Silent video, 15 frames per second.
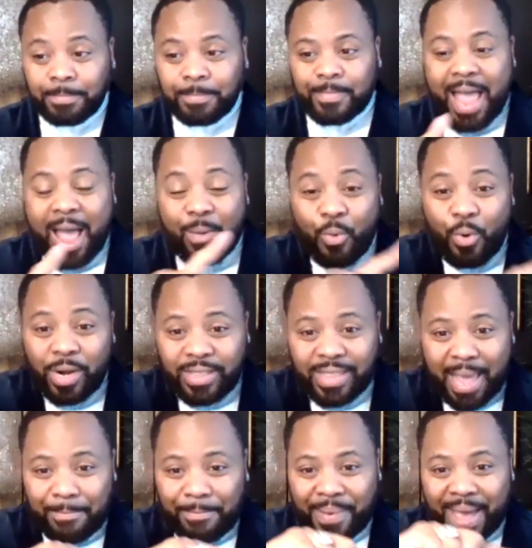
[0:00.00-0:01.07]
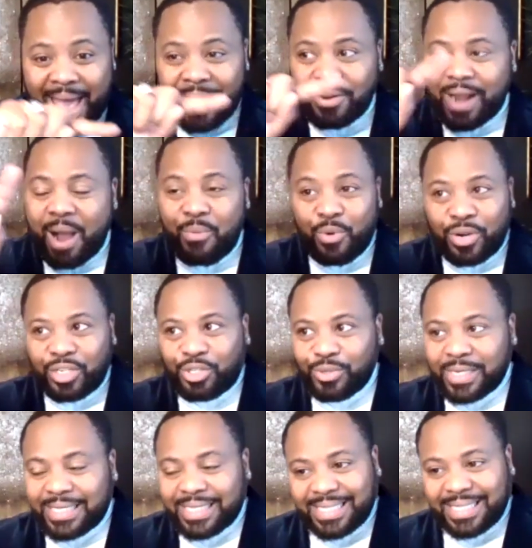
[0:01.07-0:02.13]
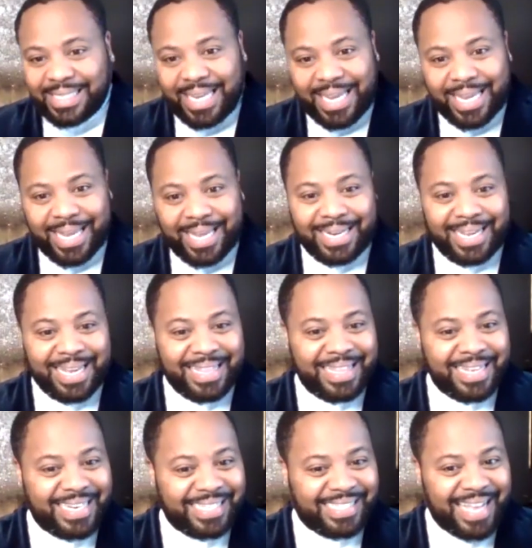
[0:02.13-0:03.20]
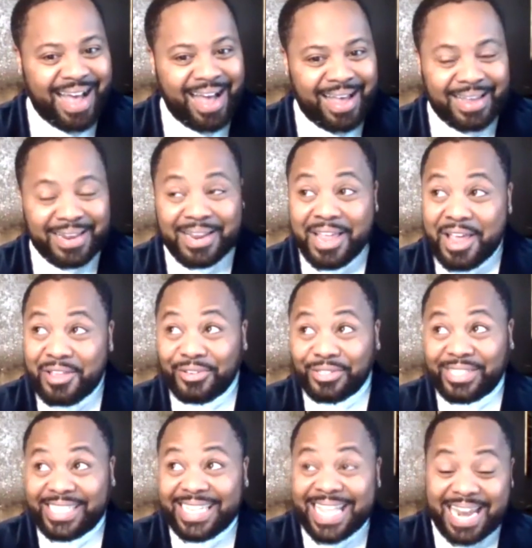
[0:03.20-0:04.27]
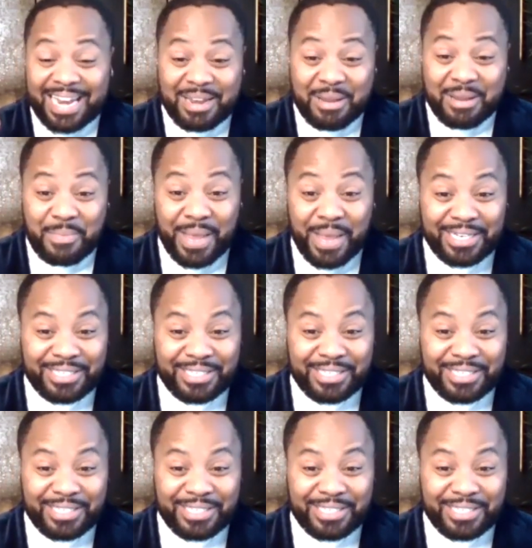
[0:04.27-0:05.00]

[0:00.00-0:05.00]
I wanted that pattern. I wanted you to see it in the design. And you'll see that in the pictures